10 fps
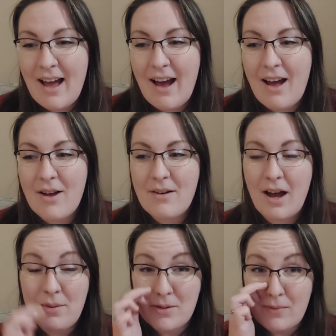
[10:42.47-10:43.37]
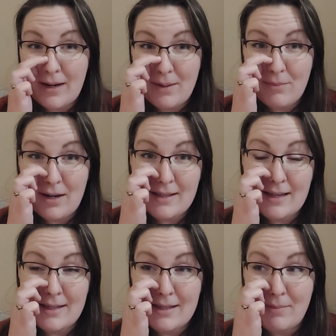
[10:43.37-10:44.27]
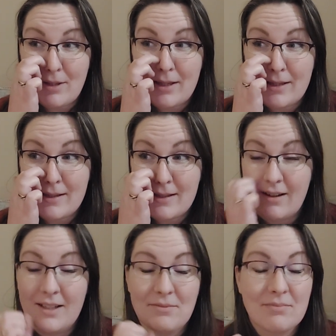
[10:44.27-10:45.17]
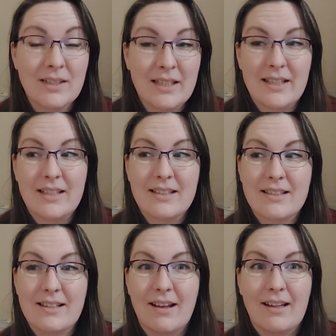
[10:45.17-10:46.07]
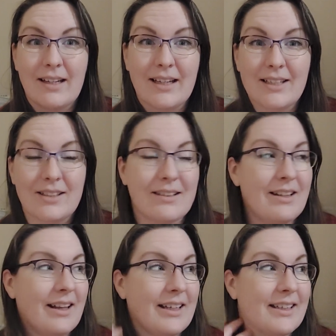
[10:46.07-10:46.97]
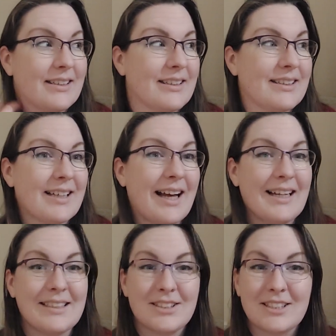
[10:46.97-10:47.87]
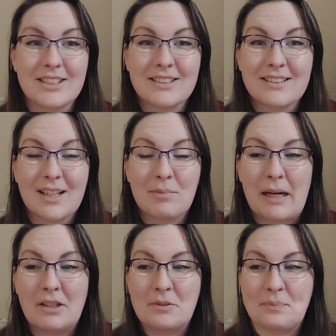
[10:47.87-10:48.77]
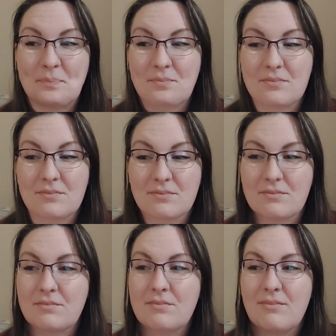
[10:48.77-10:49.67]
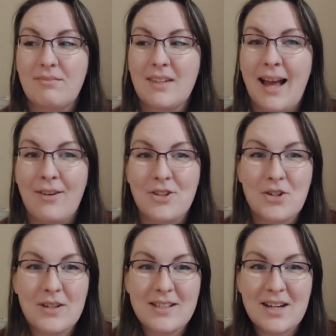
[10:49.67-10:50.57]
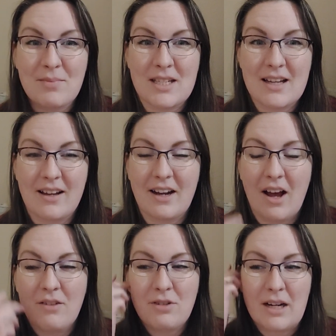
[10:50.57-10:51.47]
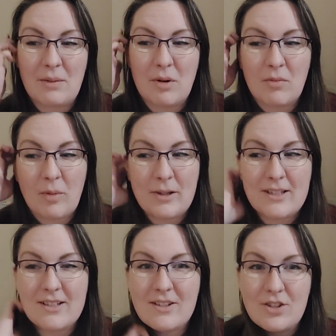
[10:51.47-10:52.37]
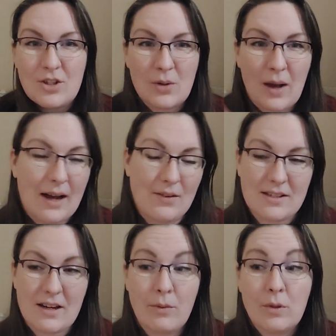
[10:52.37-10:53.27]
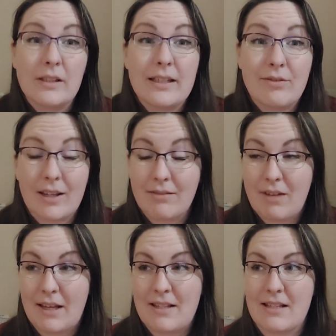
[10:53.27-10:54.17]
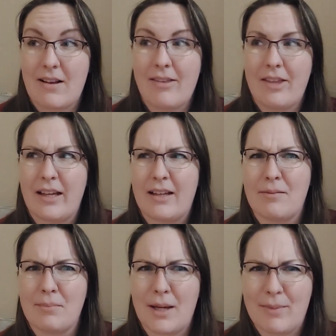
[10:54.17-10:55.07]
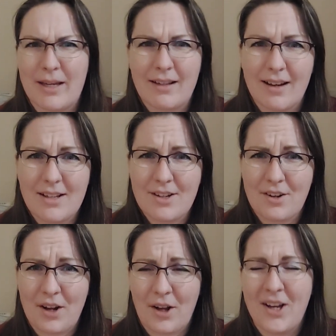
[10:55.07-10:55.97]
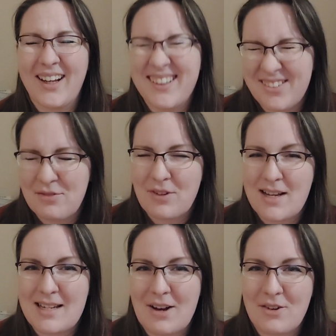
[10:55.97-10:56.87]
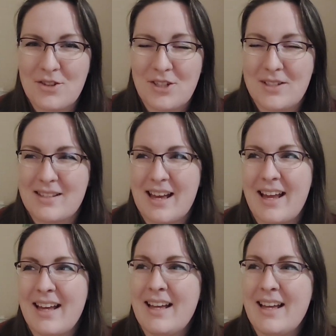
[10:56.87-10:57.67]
I was really impressed actually because I'm slightly like anxious about how the tree's going to be done. I really want Robin to just do ours and I will leave it as is, I think. Maybe, I don't know. We'll find out on Tuesday.